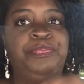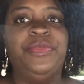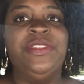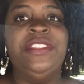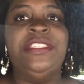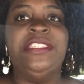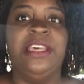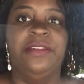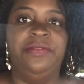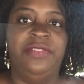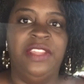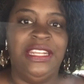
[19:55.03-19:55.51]

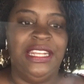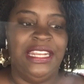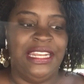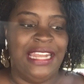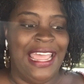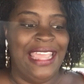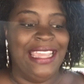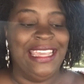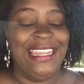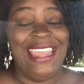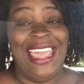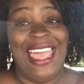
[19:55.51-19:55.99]
something that
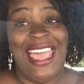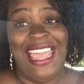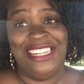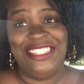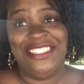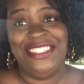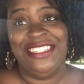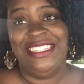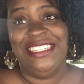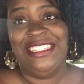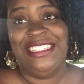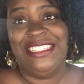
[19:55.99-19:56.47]
I could
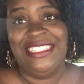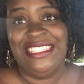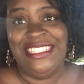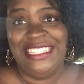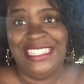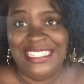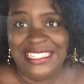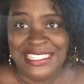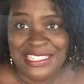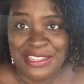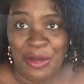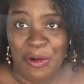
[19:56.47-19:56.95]
actually
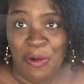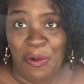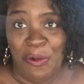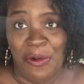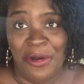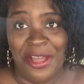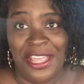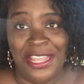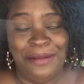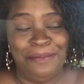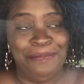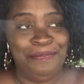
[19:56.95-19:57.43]
sit
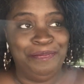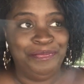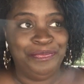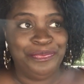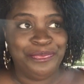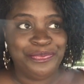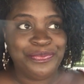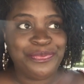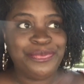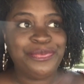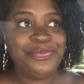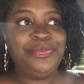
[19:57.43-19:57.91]
on,
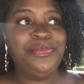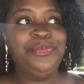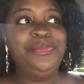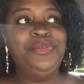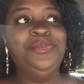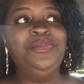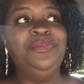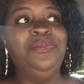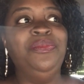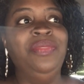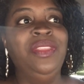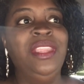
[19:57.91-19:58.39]

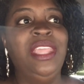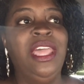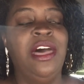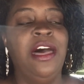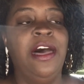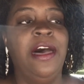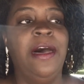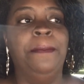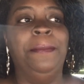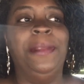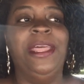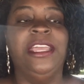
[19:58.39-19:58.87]

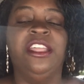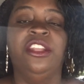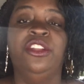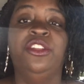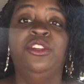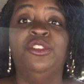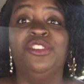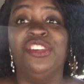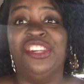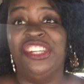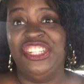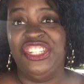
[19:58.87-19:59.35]
um, like a
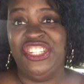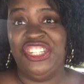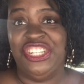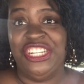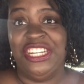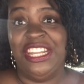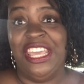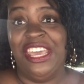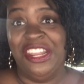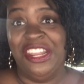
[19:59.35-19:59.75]
little cushion